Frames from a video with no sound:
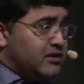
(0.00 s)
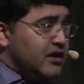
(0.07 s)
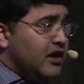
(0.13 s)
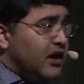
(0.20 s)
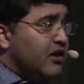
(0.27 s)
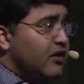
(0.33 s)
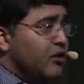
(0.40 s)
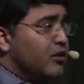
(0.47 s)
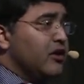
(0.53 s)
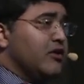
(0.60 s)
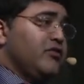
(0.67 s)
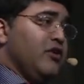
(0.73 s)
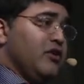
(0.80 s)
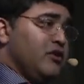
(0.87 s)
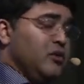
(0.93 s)
They are
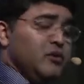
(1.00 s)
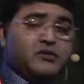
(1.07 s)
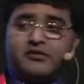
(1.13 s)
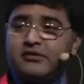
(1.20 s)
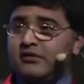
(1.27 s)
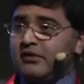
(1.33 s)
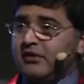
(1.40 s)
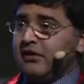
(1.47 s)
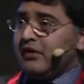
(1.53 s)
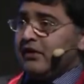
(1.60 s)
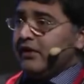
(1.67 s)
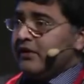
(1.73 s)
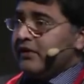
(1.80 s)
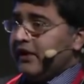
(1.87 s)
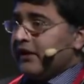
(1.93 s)
looking for tools
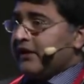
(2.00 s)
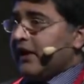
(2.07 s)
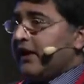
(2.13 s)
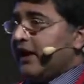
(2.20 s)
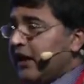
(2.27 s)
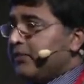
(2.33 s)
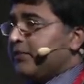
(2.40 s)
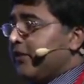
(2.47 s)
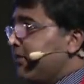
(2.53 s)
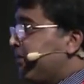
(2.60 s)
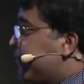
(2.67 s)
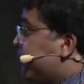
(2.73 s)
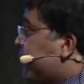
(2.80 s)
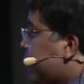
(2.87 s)
that can help them.